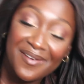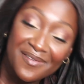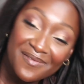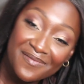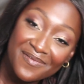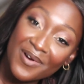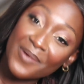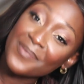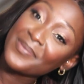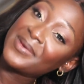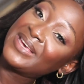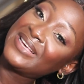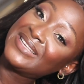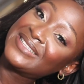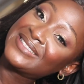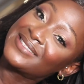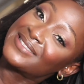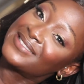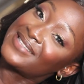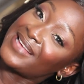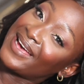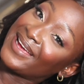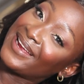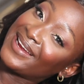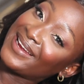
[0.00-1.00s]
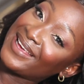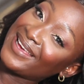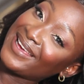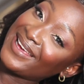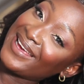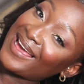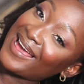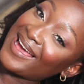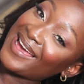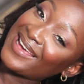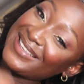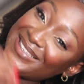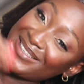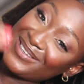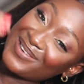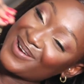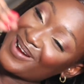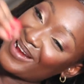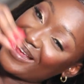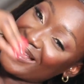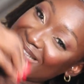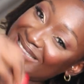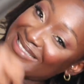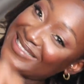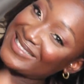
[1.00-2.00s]
From inside here. You're
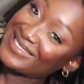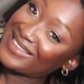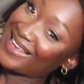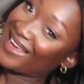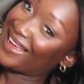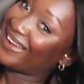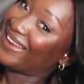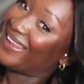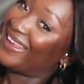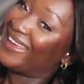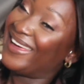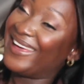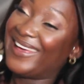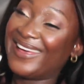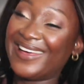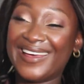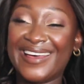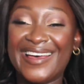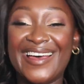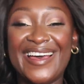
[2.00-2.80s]
inside here.